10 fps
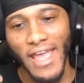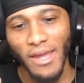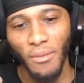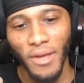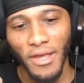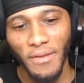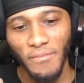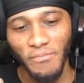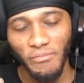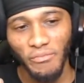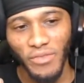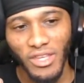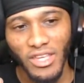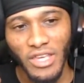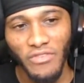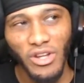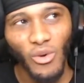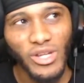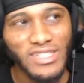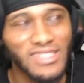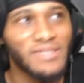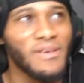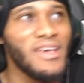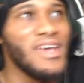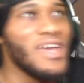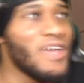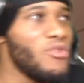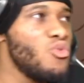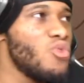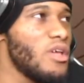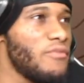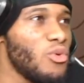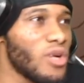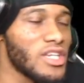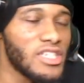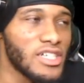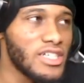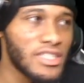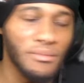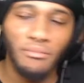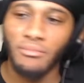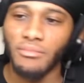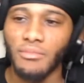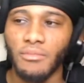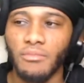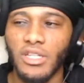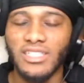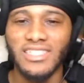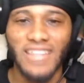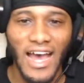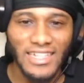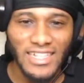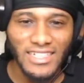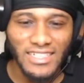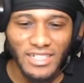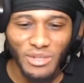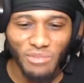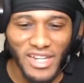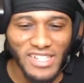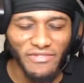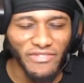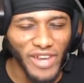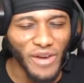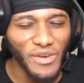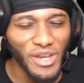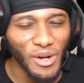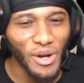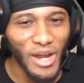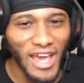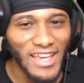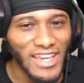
anime. anime even though it's if you if you want to judge it, it's not that good, but it's very uh, like